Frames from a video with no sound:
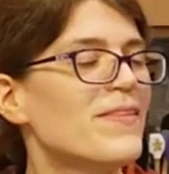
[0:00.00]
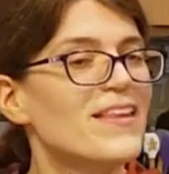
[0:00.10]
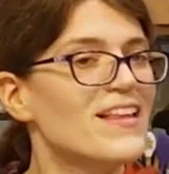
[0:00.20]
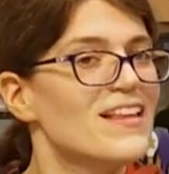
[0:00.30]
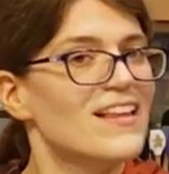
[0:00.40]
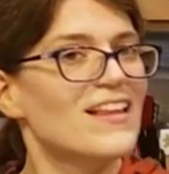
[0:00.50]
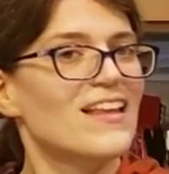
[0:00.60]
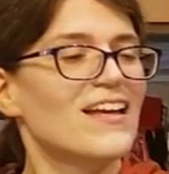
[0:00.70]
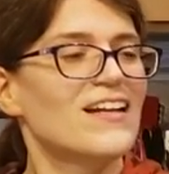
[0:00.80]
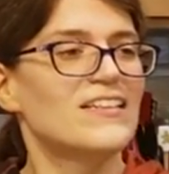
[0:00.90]

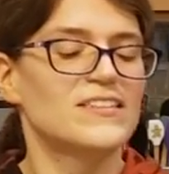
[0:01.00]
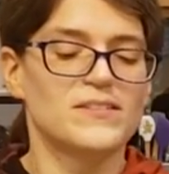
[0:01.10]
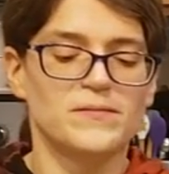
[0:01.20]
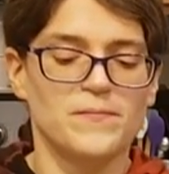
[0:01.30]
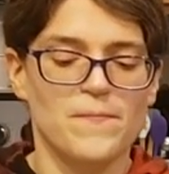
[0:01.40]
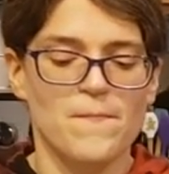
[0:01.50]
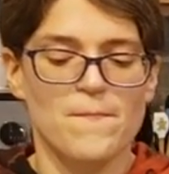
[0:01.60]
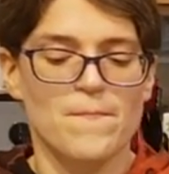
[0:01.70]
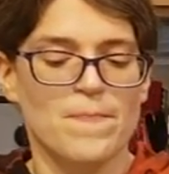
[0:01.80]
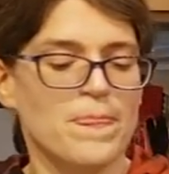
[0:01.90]

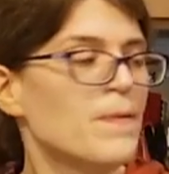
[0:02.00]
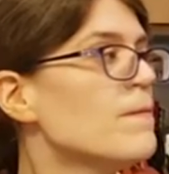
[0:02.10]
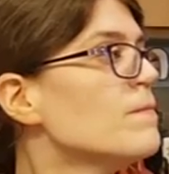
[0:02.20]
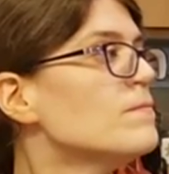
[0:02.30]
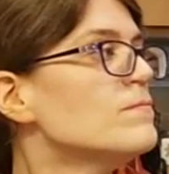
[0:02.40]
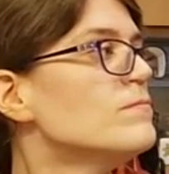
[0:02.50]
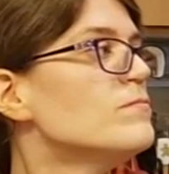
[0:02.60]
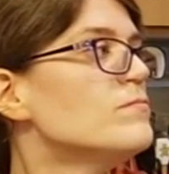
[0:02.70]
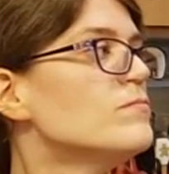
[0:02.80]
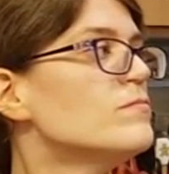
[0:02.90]

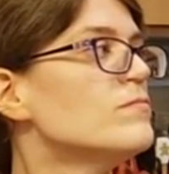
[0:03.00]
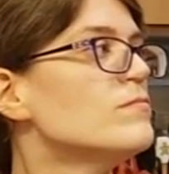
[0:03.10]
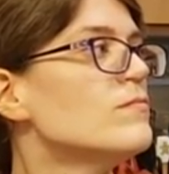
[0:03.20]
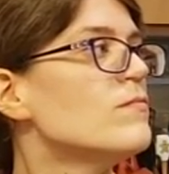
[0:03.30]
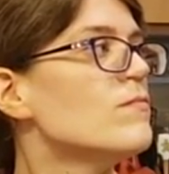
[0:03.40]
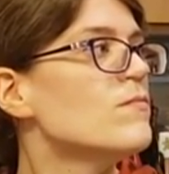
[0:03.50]
No words are spoken by the person on screen.